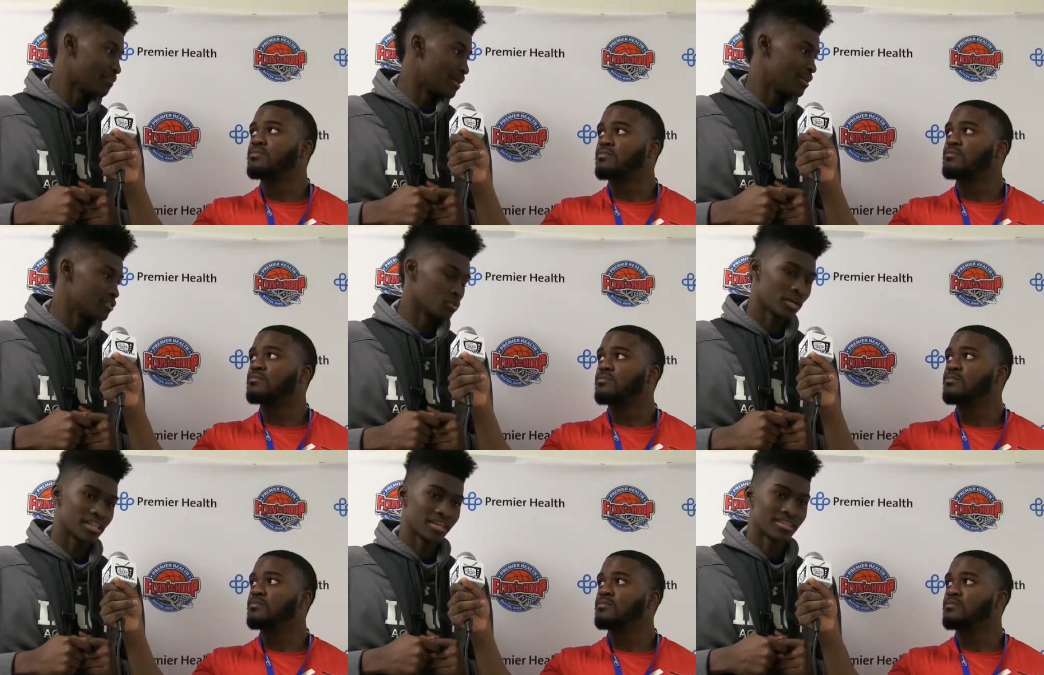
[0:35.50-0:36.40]
Speaker 1: lot better, so
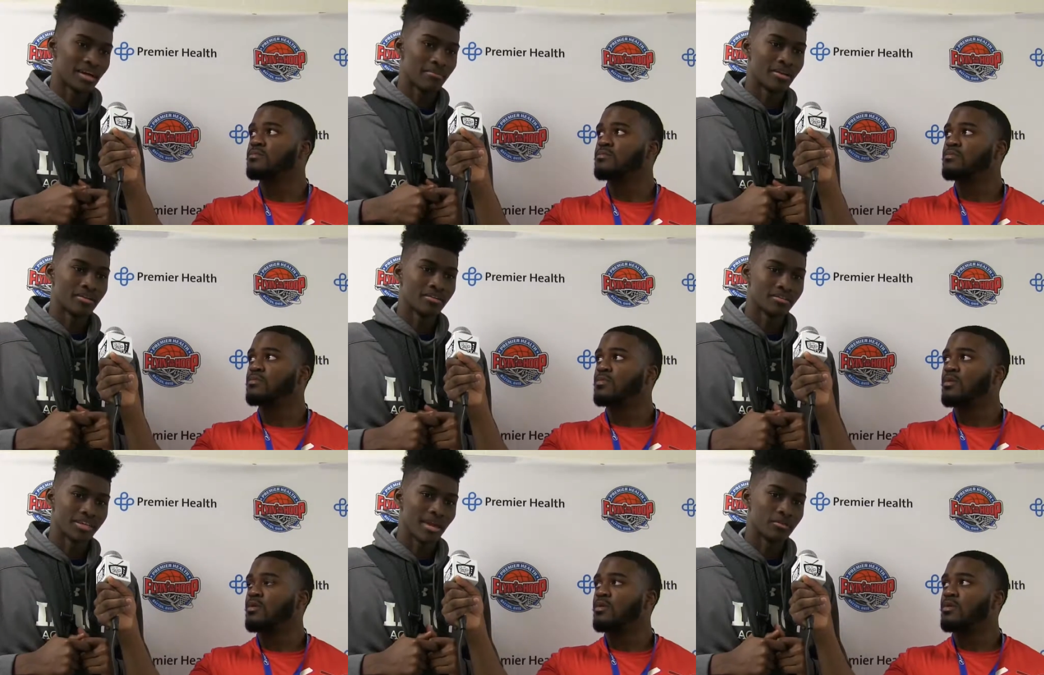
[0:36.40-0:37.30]
we're clicking a lot better,
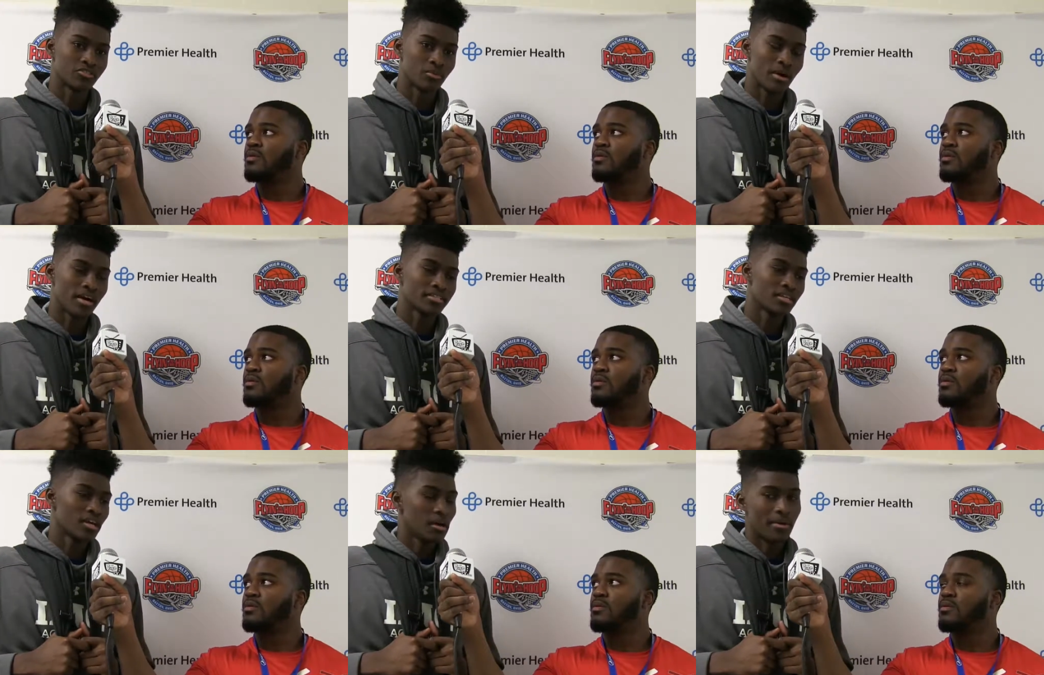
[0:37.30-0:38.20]
the chemistry wise.
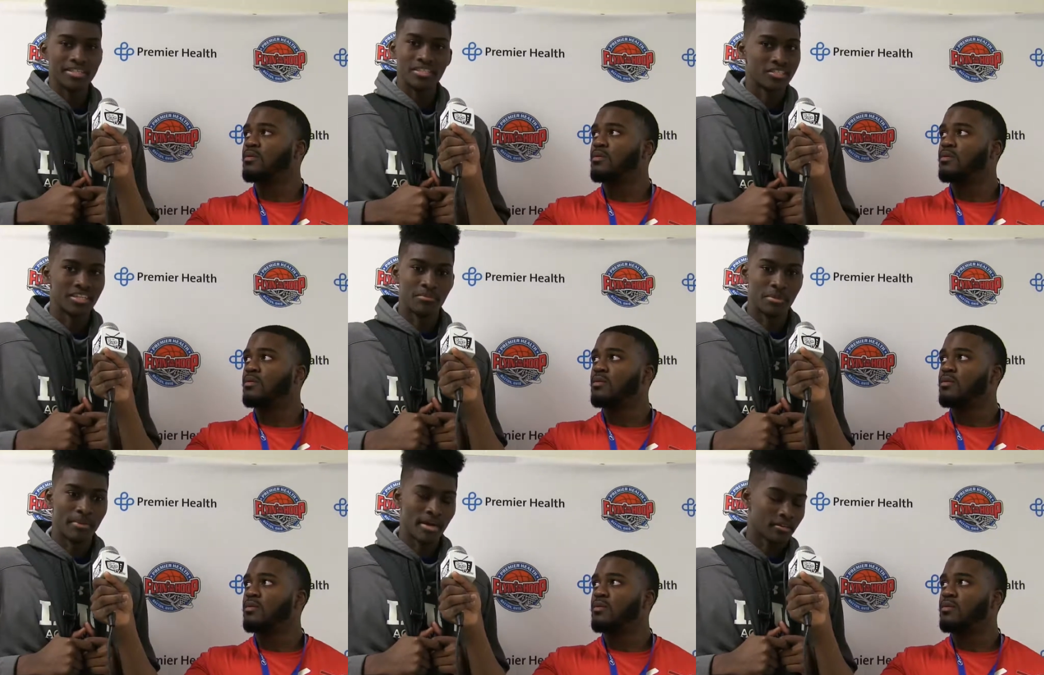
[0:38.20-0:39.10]
But I think just getting
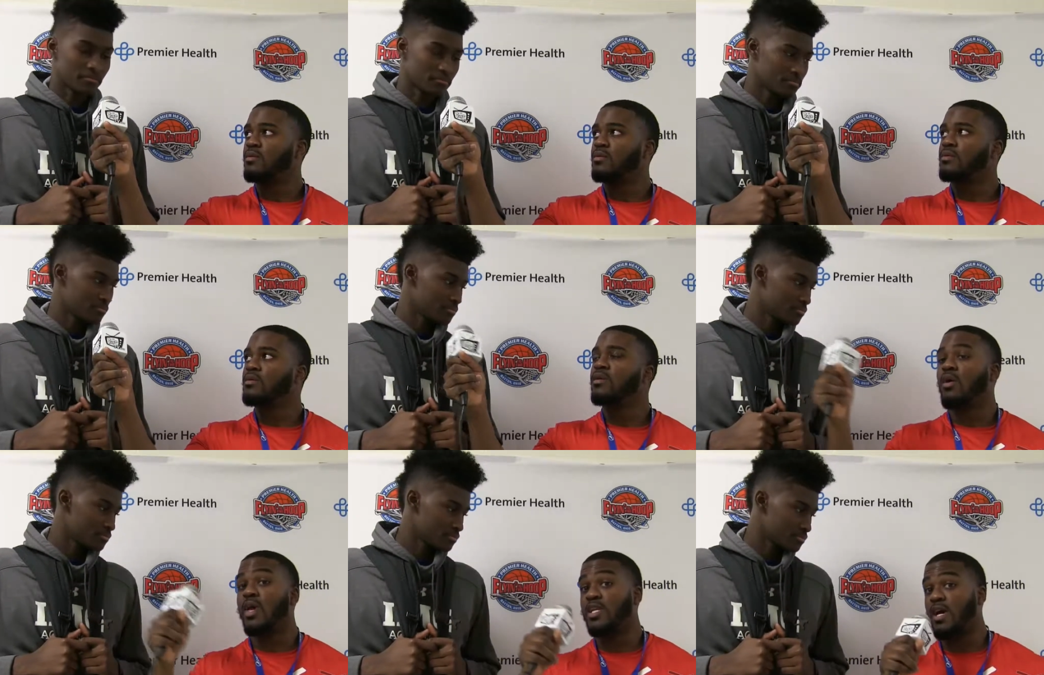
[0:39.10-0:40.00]
me back.
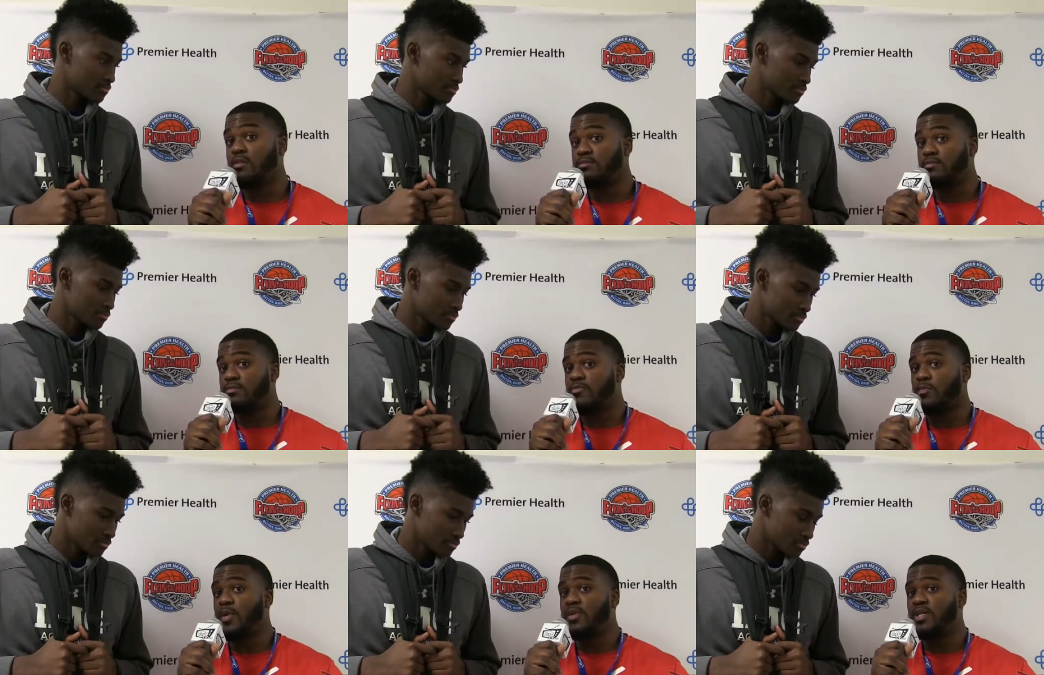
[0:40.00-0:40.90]
Okay,
Speaker 2: now for
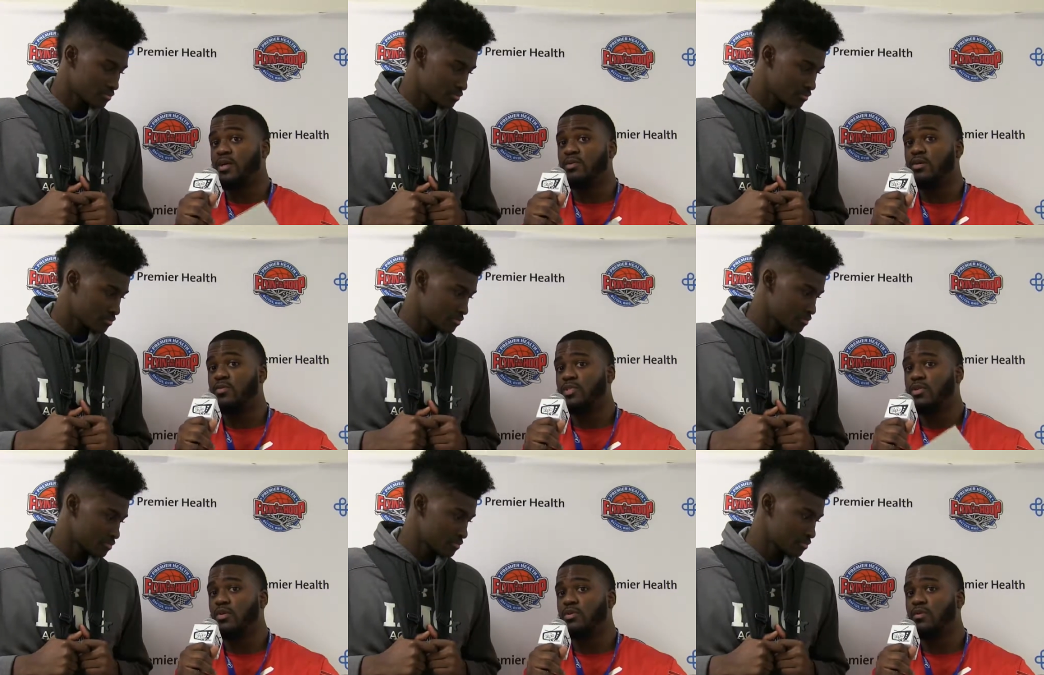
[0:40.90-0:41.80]
the people that don't know, what's
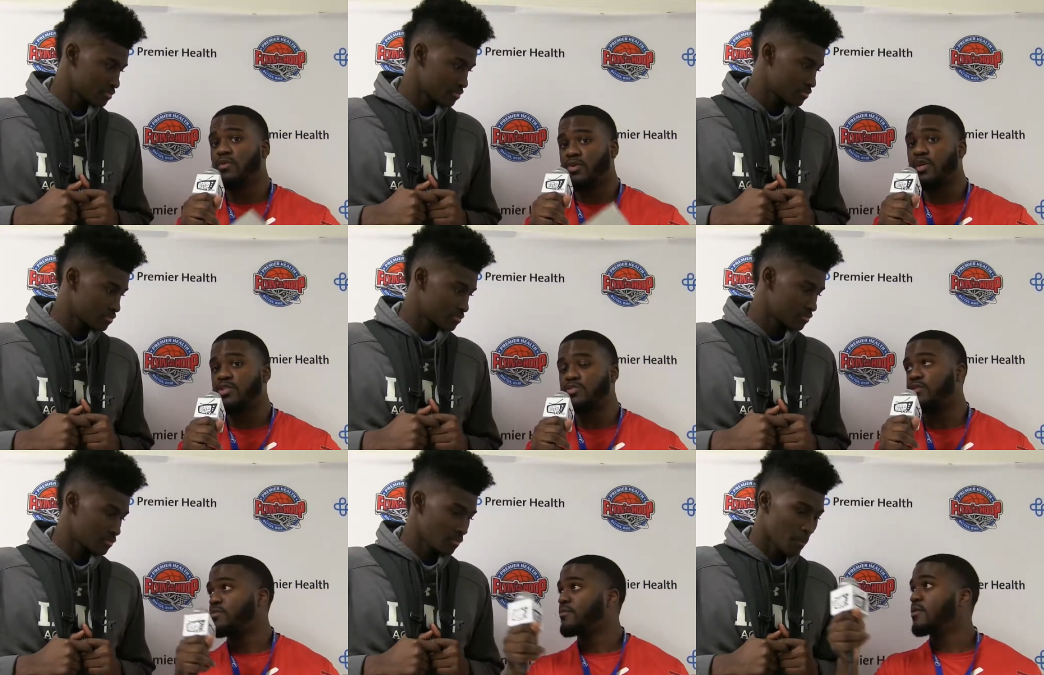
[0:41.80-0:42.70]
going on with your
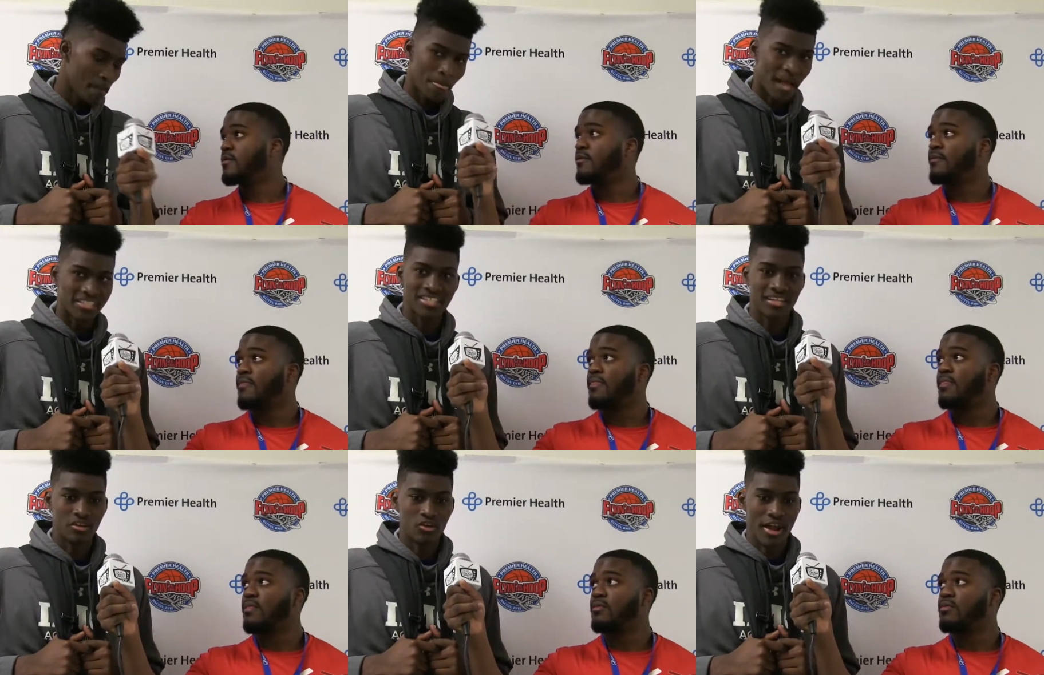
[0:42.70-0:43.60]
injury?
Speaker 1: I just
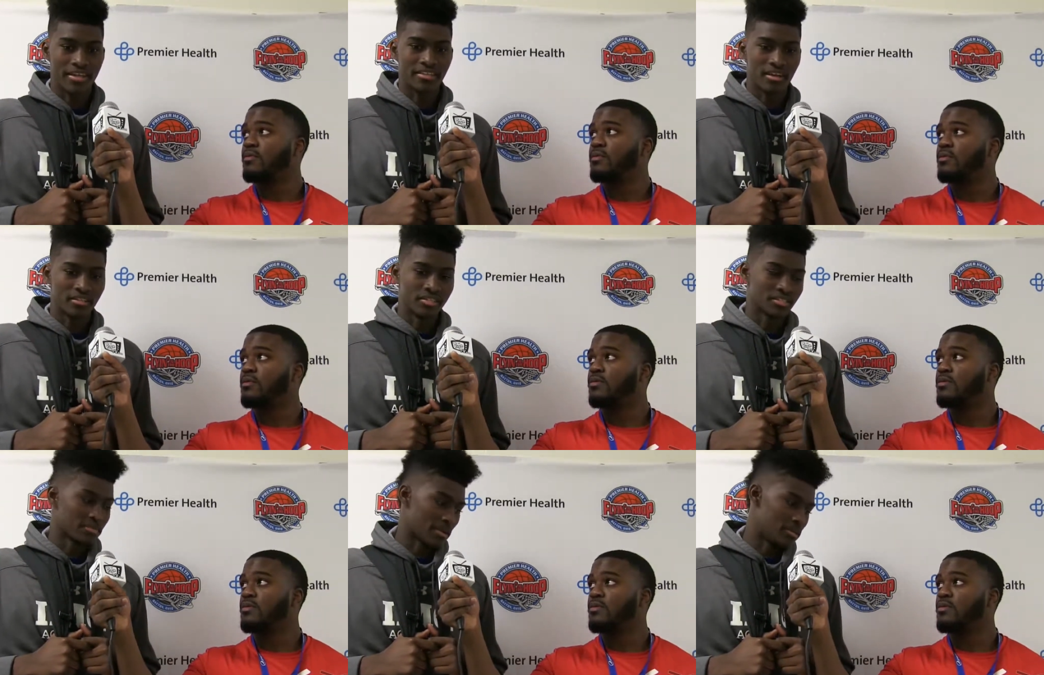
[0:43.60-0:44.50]
got a little crack in there. and Need
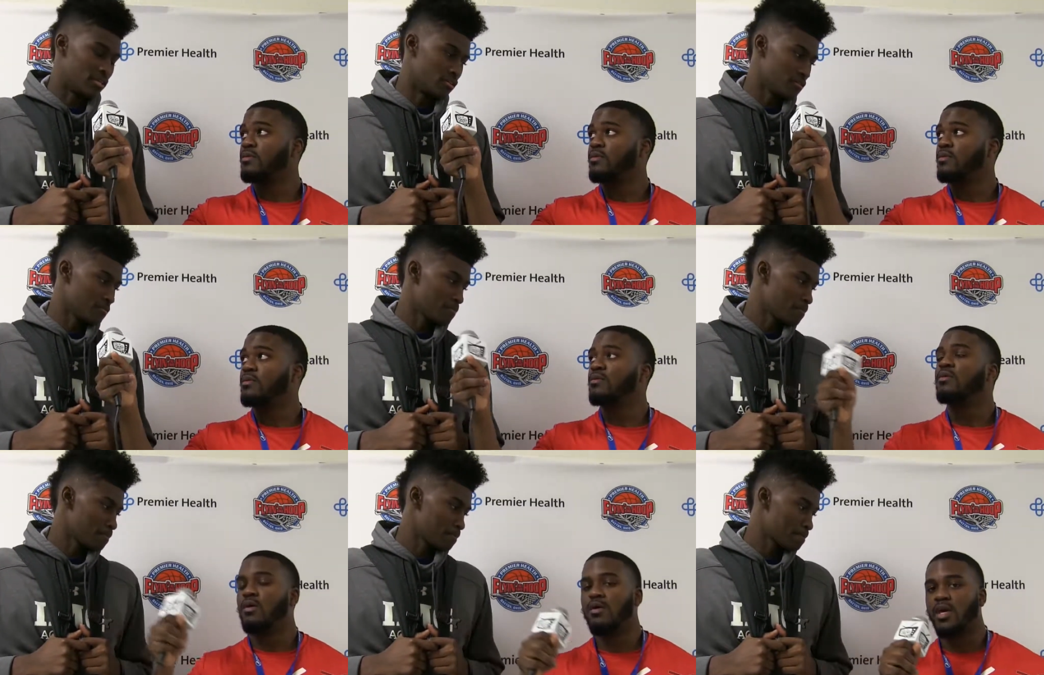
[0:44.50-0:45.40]
some time to heal.
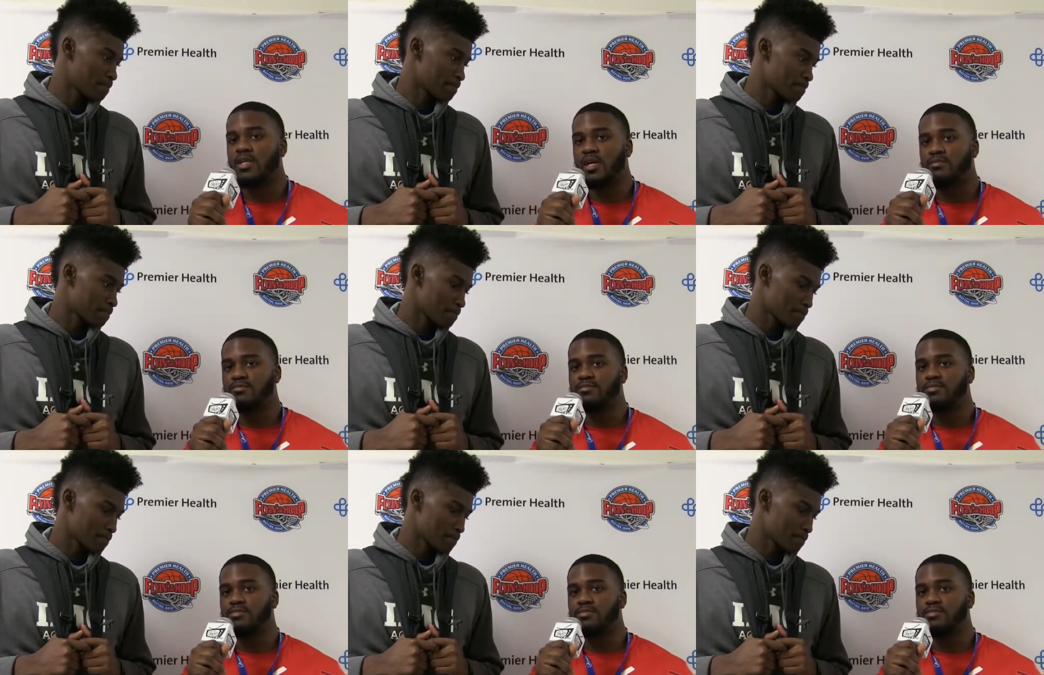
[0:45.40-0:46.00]
Speaker 2: Okay, now